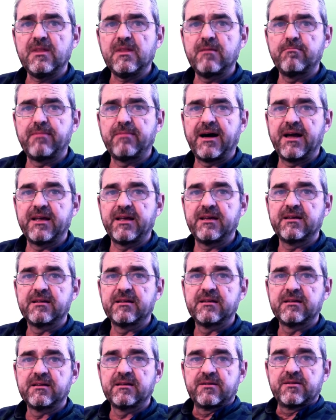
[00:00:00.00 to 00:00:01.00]
by
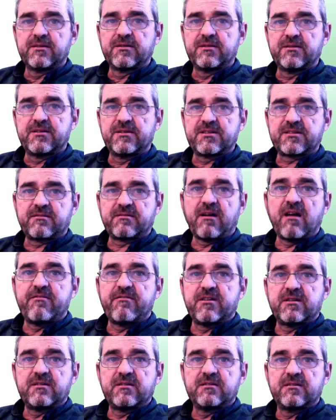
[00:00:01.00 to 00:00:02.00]

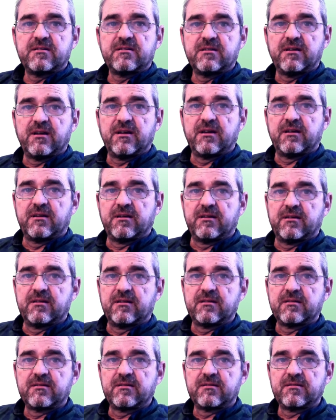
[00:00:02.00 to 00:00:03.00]
describing
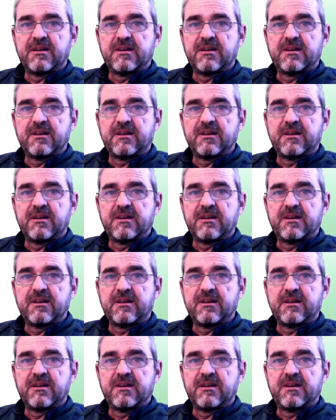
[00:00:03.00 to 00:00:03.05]
in